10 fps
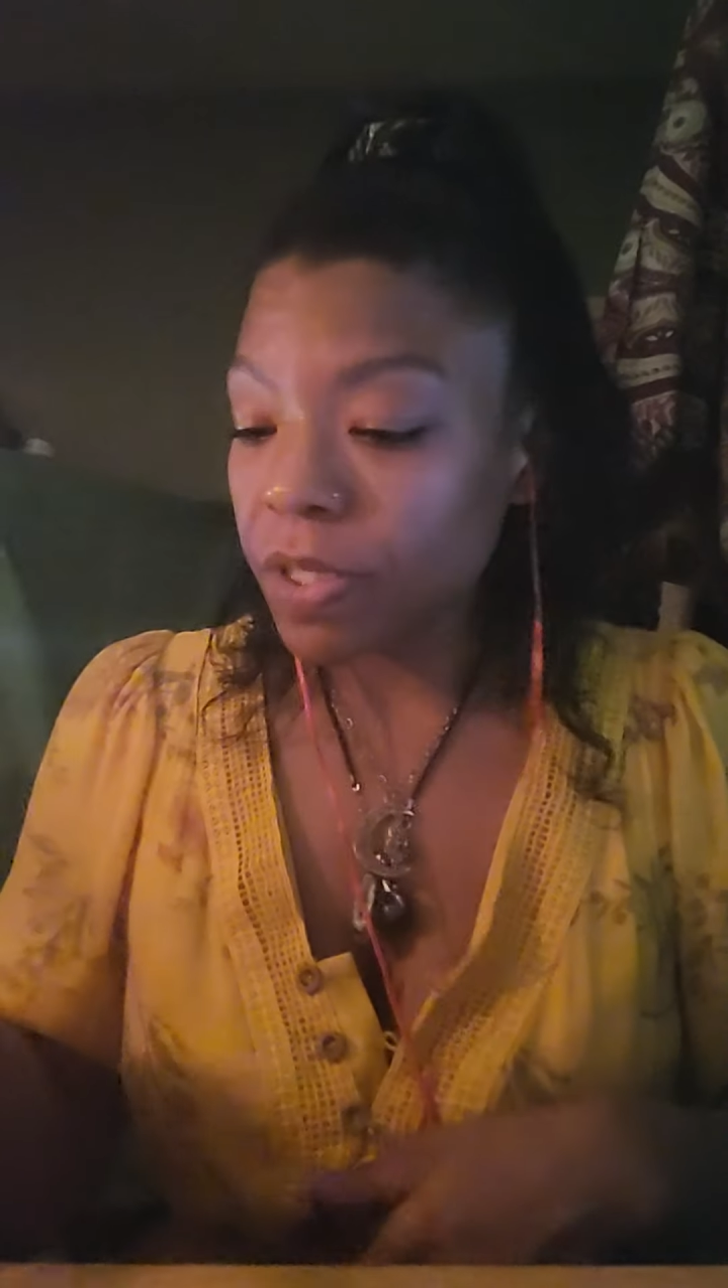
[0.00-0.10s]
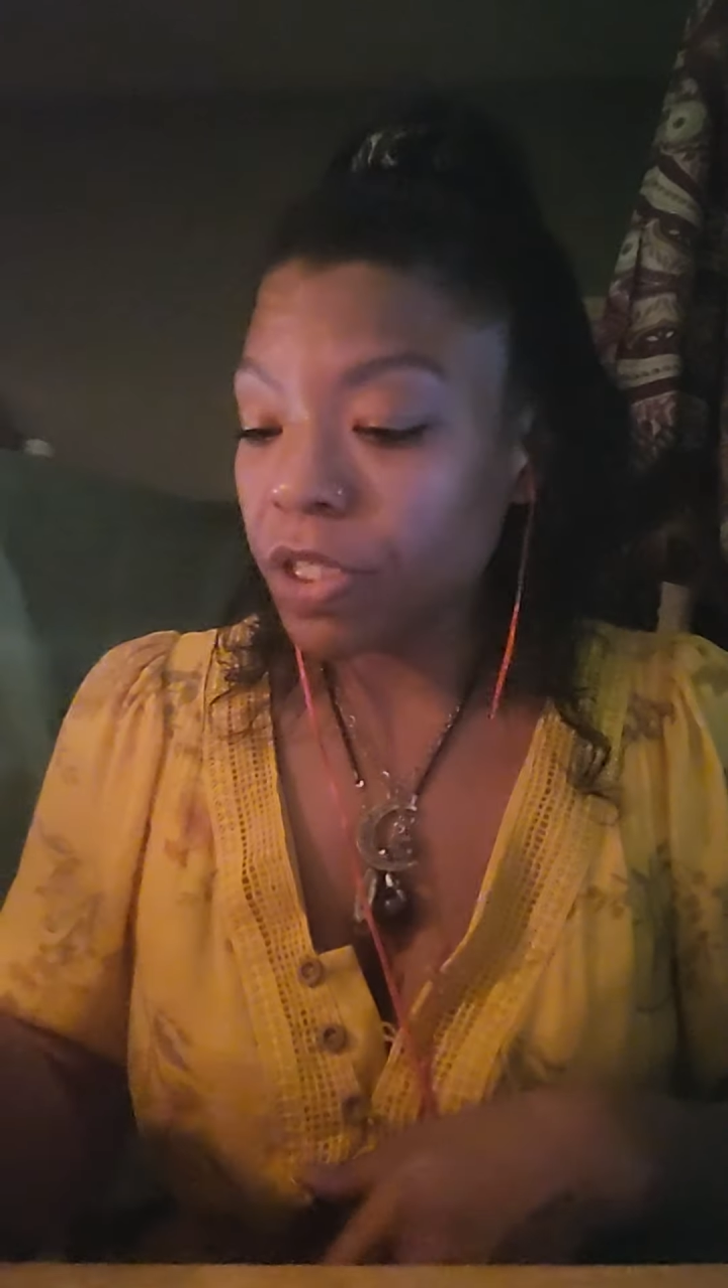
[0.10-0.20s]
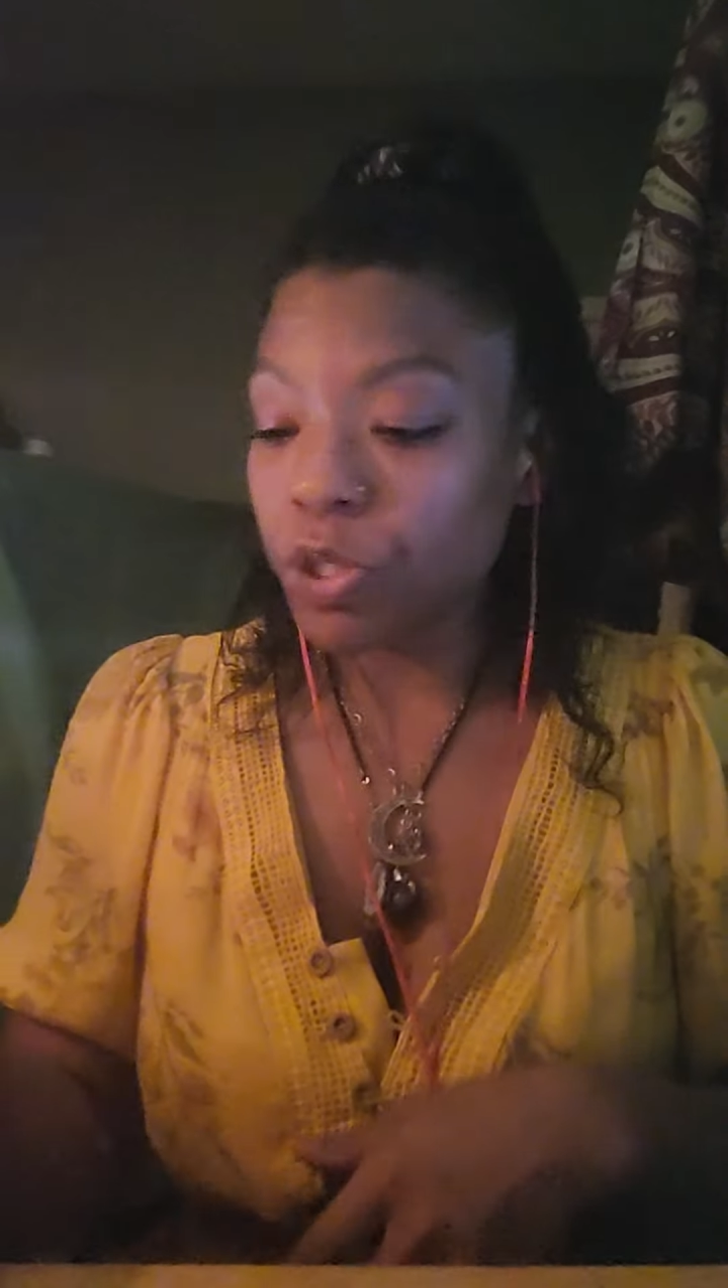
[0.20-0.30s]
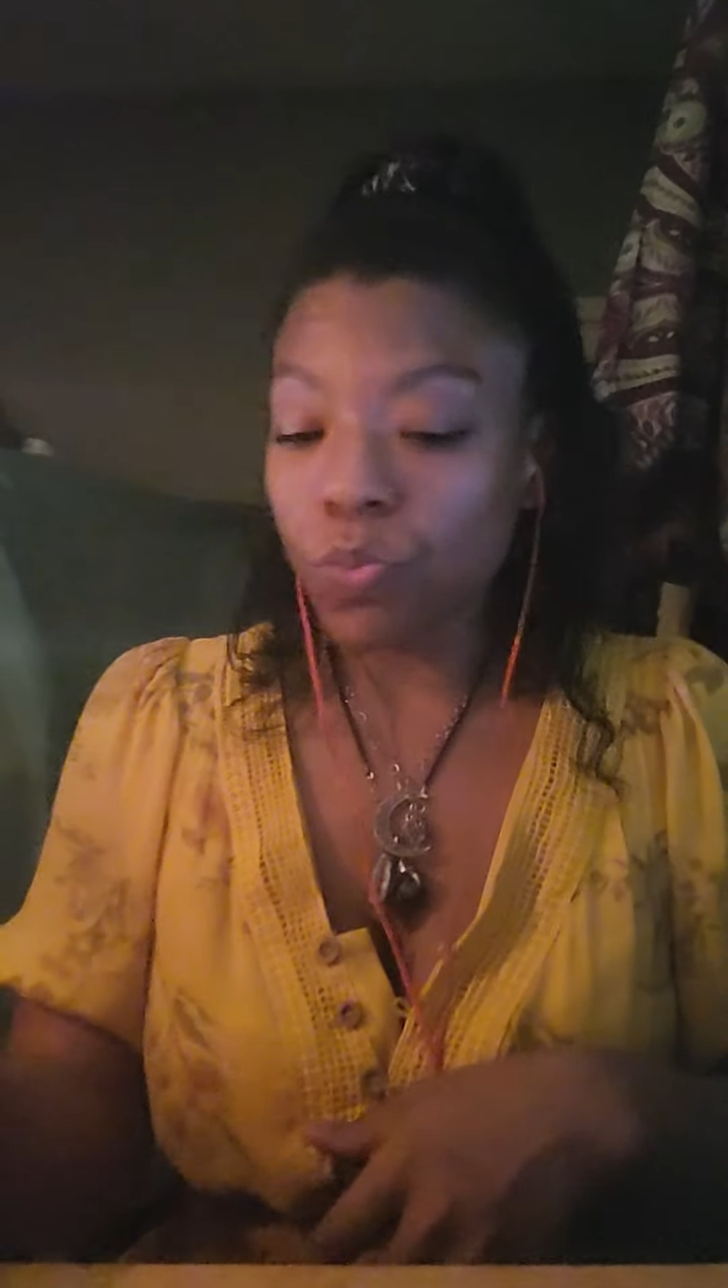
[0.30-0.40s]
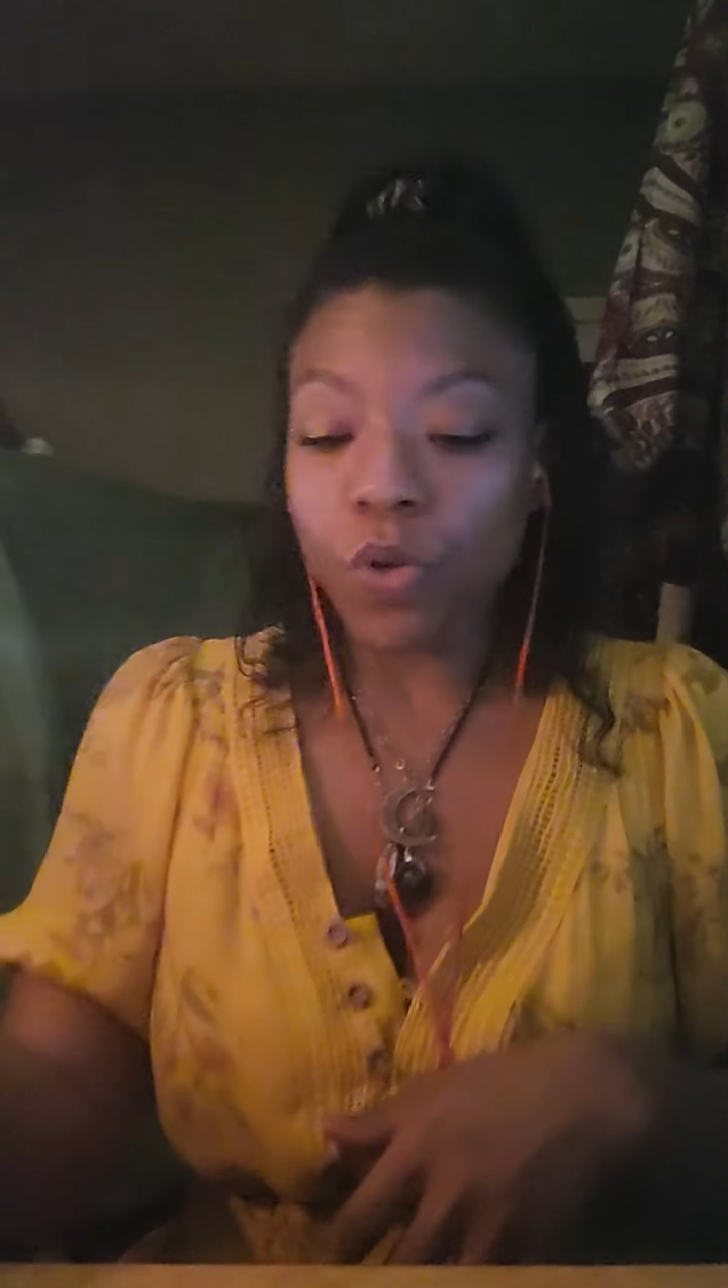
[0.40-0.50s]
a
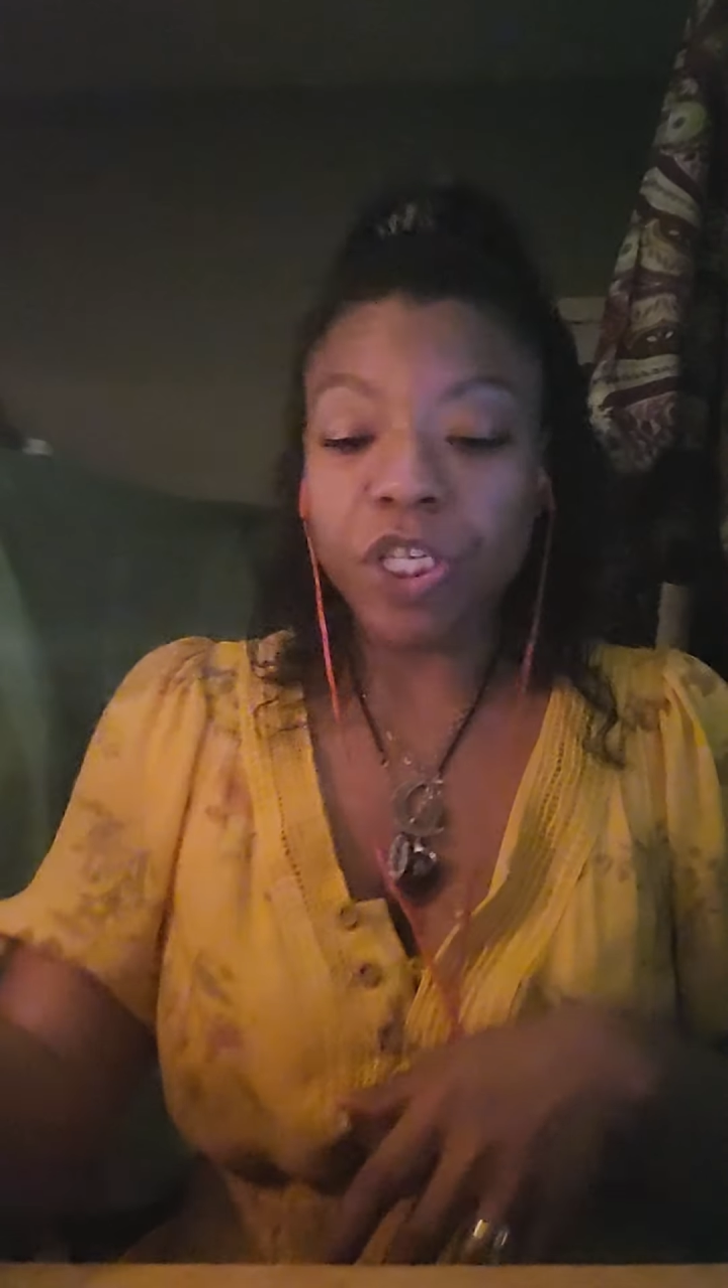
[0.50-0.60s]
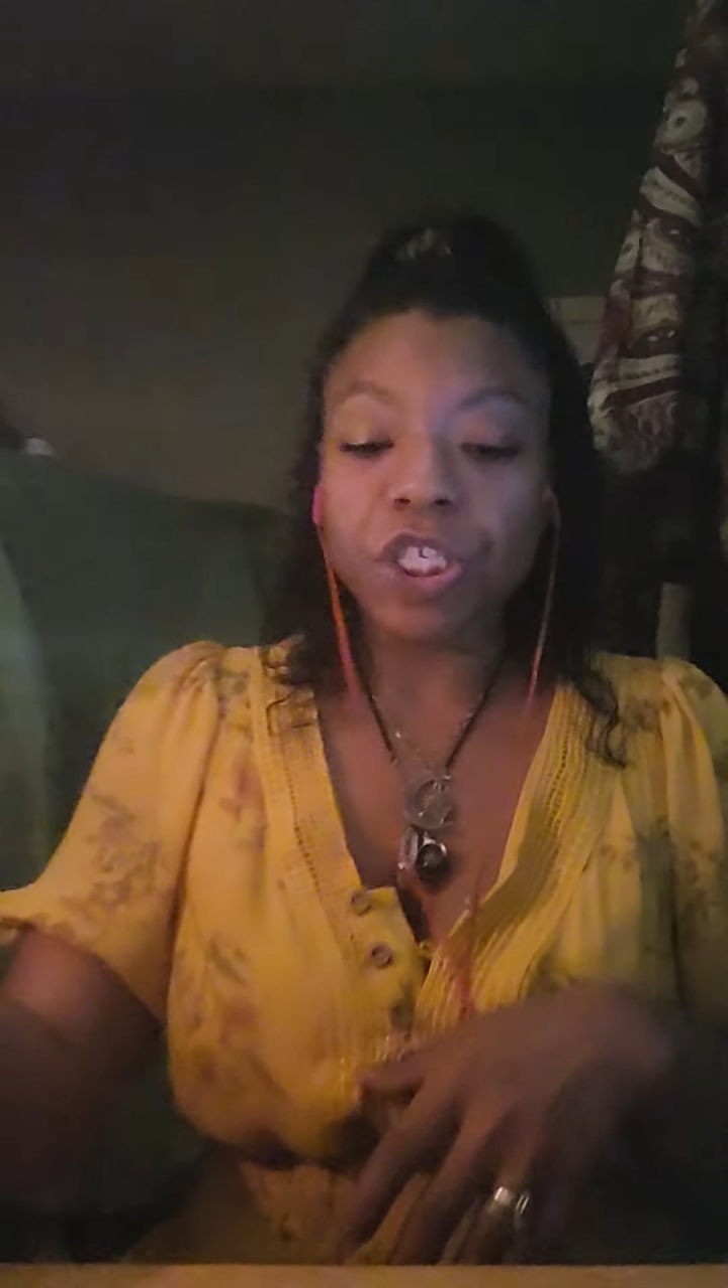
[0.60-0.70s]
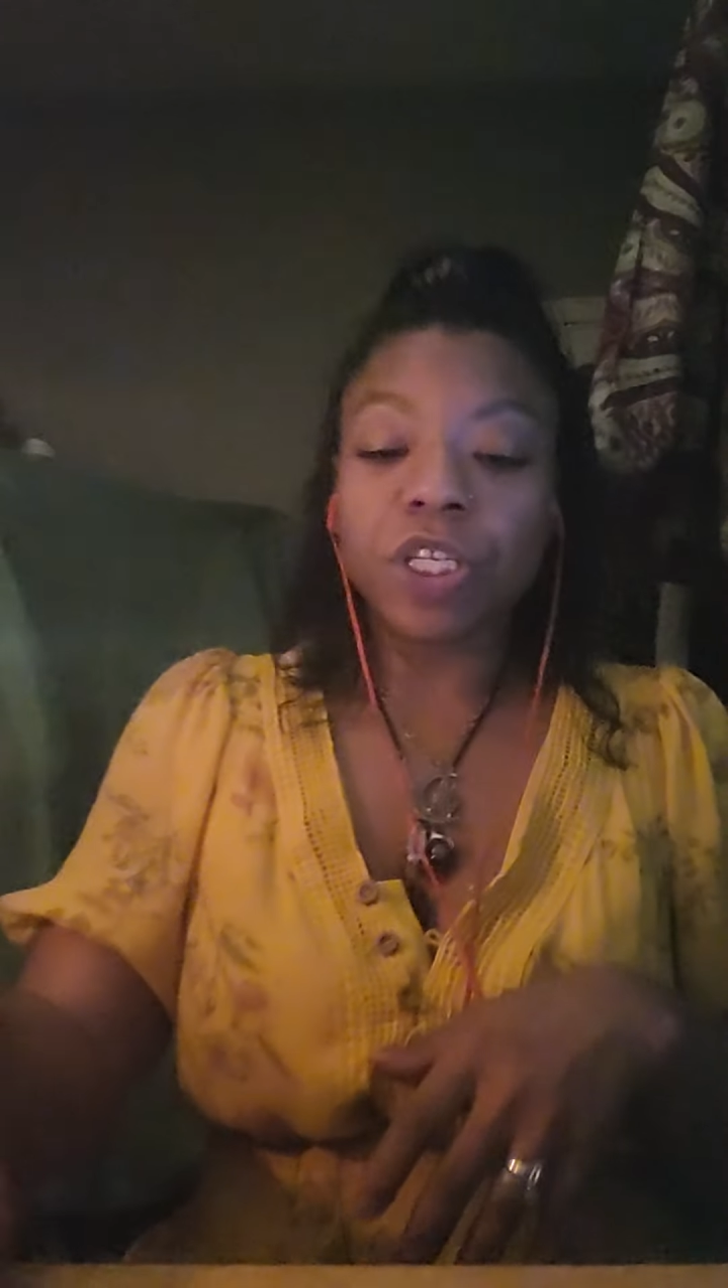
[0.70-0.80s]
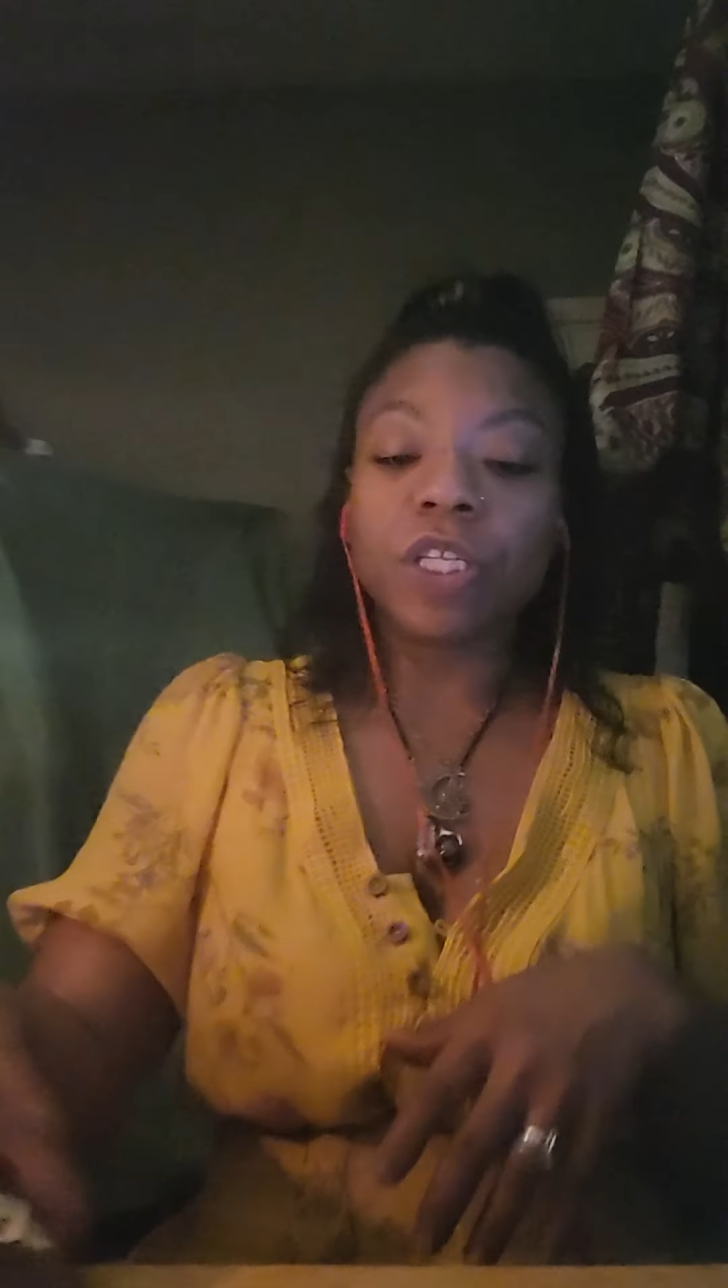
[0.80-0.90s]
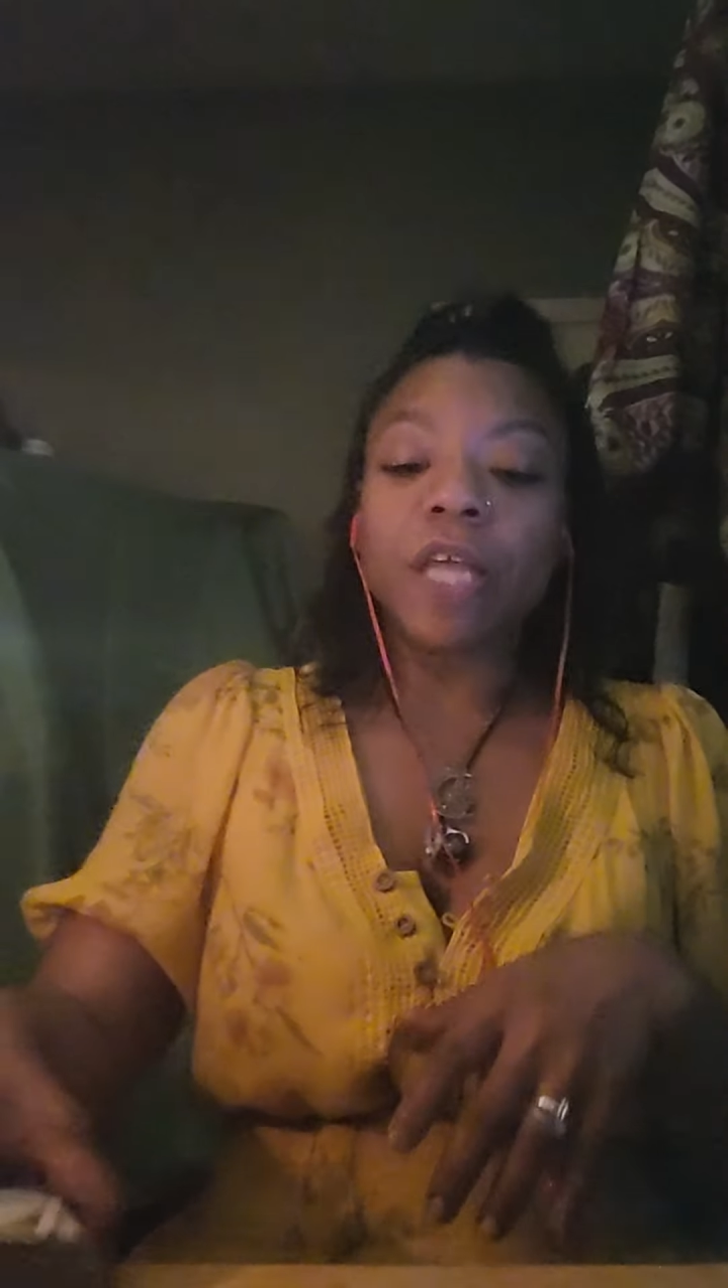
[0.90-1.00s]
situation.